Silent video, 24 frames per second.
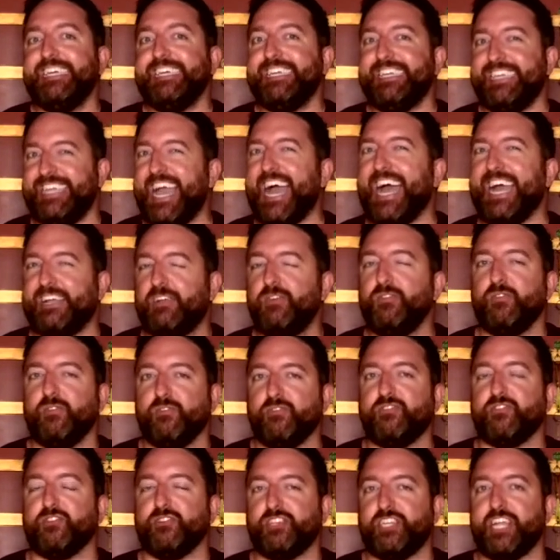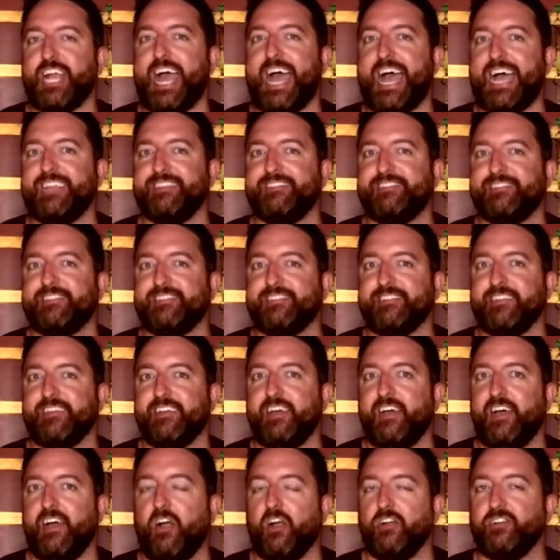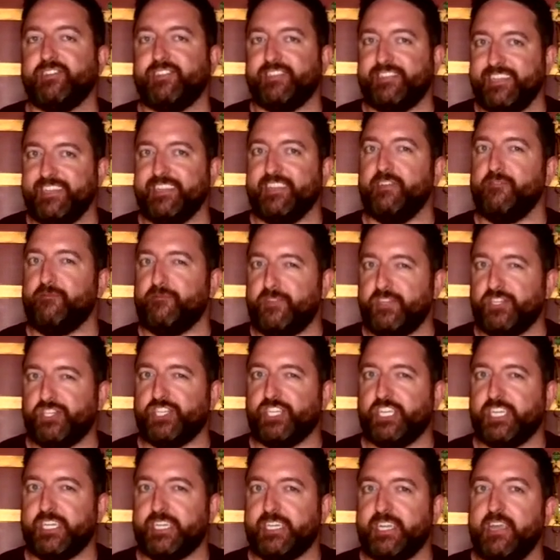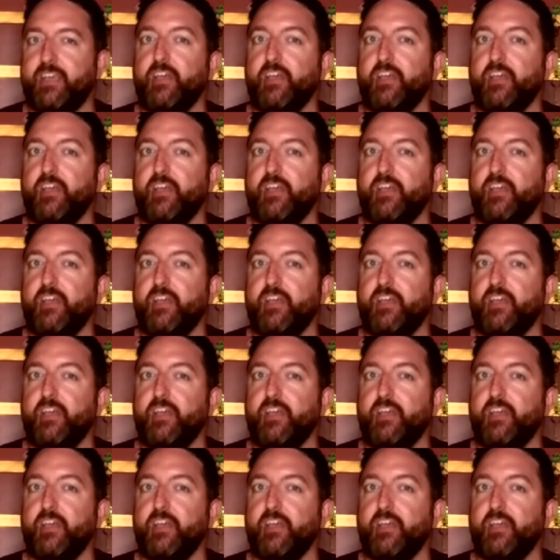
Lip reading: yeah, Google search ads are still efficient